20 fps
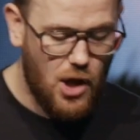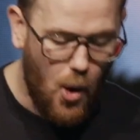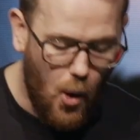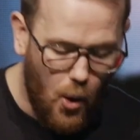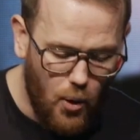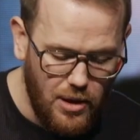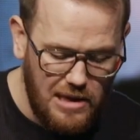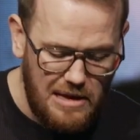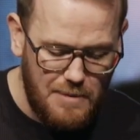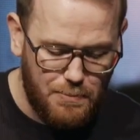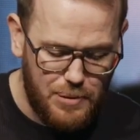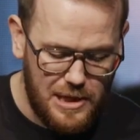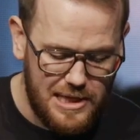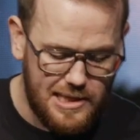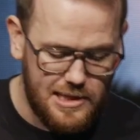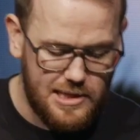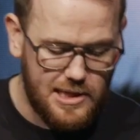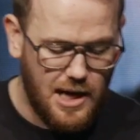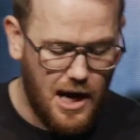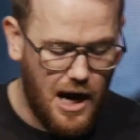holy and
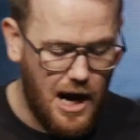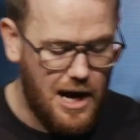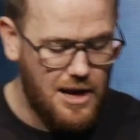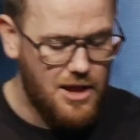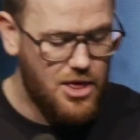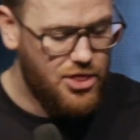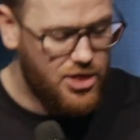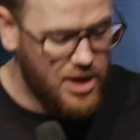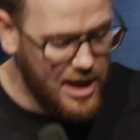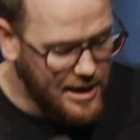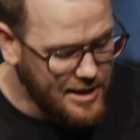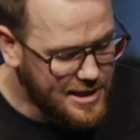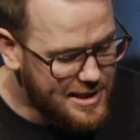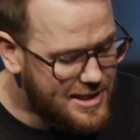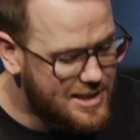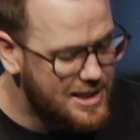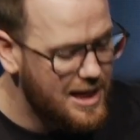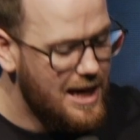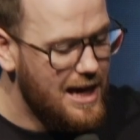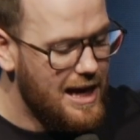pleasing to God.
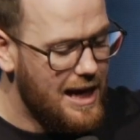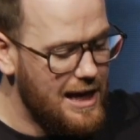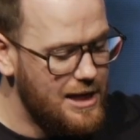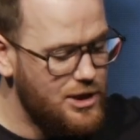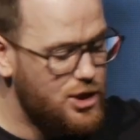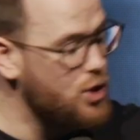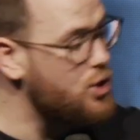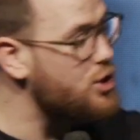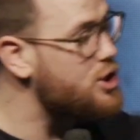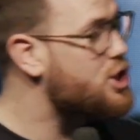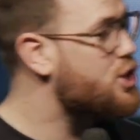This is your